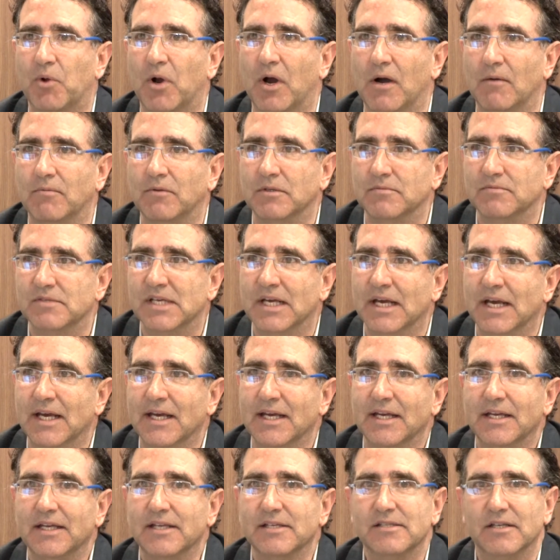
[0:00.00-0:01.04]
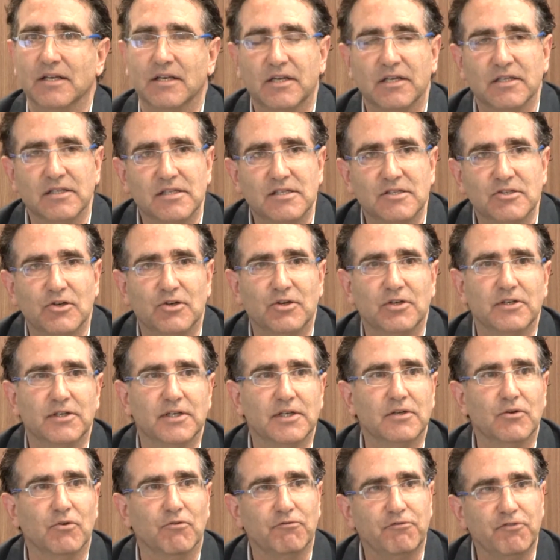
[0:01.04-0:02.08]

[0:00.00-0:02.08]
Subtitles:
problems is a concerted,